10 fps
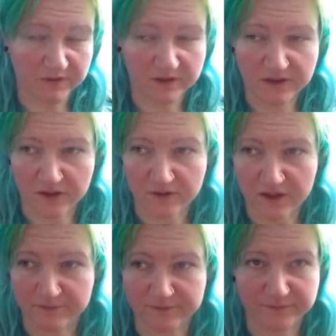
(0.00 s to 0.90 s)
but you know,
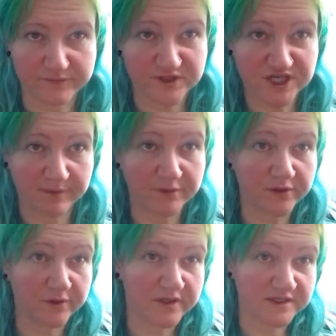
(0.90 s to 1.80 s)

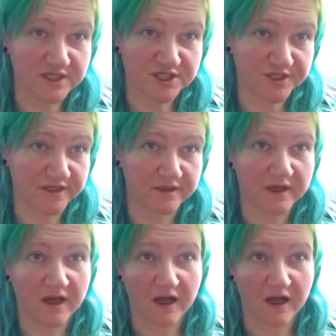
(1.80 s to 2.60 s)
shampoo, conditioner.